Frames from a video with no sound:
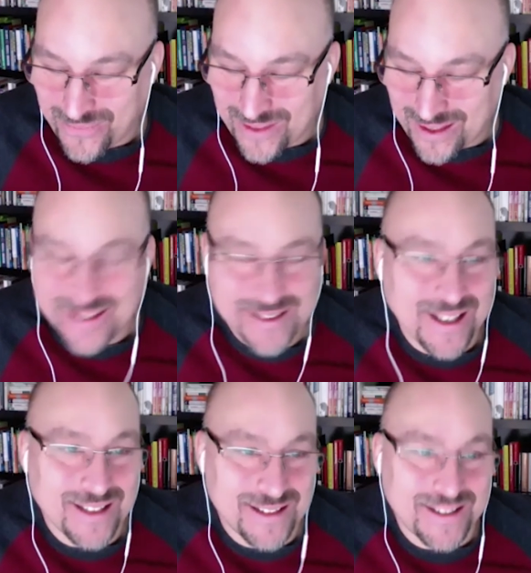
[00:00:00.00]

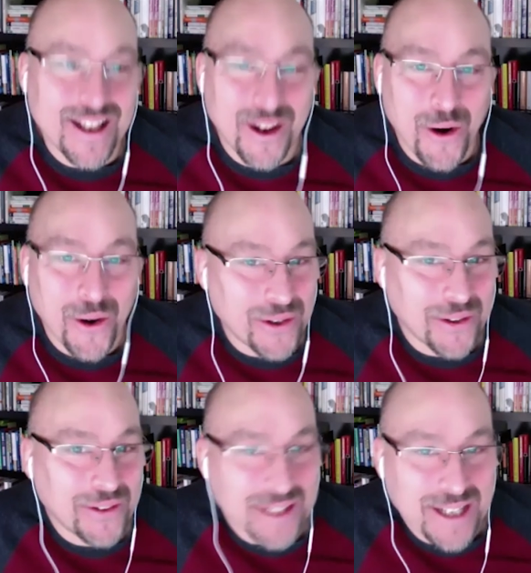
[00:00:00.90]
it's not
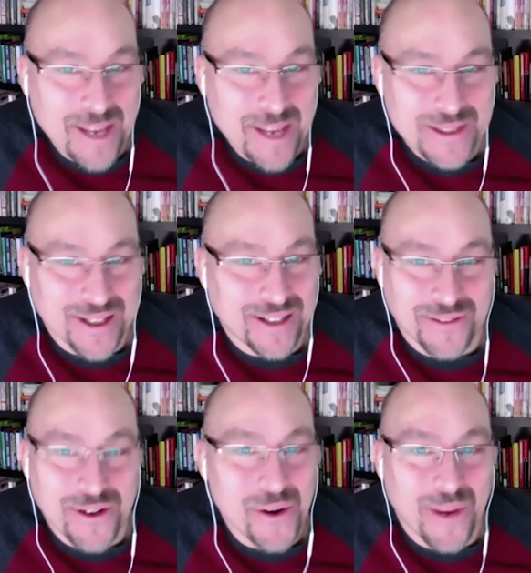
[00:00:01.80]
harder than Amazon.
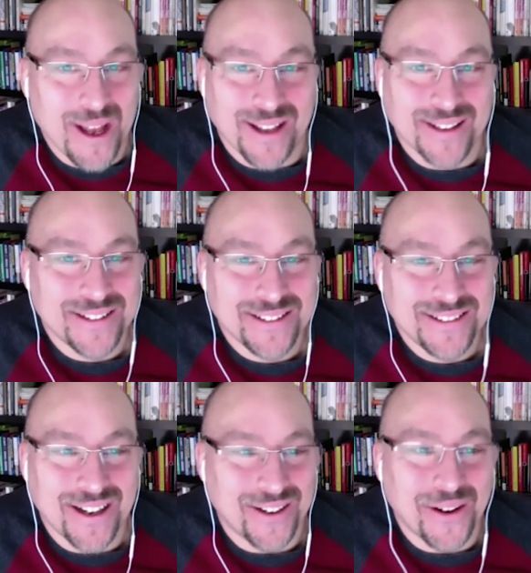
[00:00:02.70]
No way.
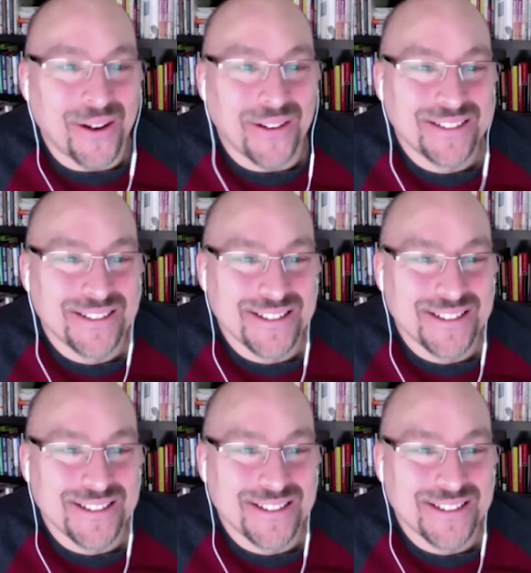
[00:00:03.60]
Not at all. So,